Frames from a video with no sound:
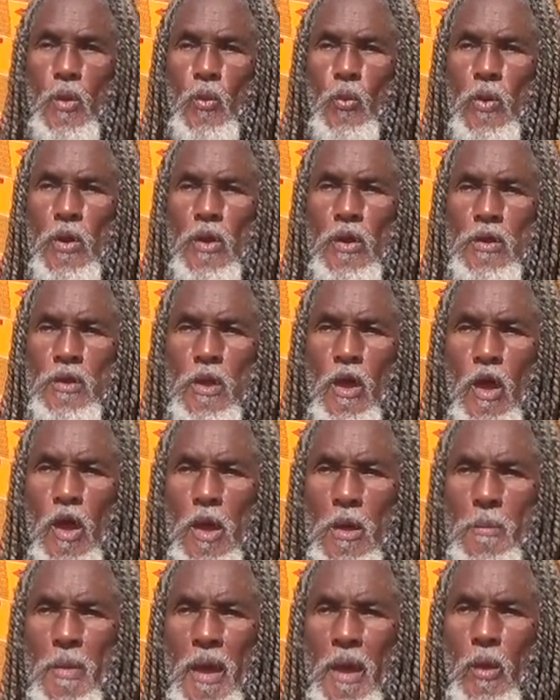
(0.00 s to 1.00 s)
We are
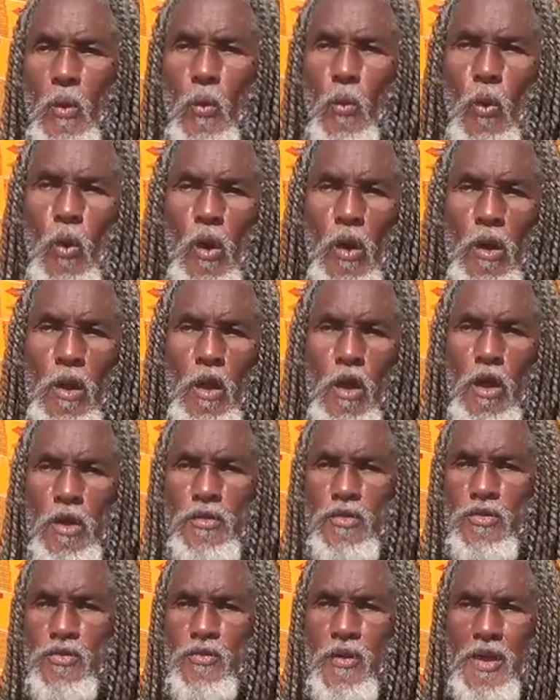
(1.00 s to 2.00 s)
talking about a warlord
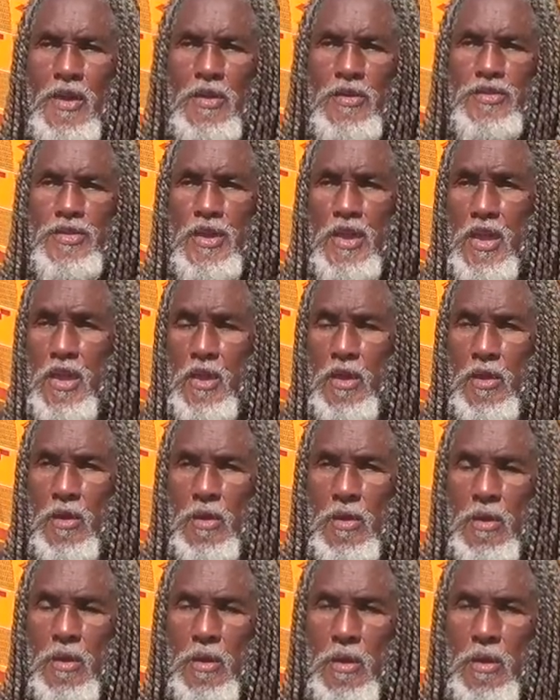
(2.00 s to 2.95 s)
strategy here,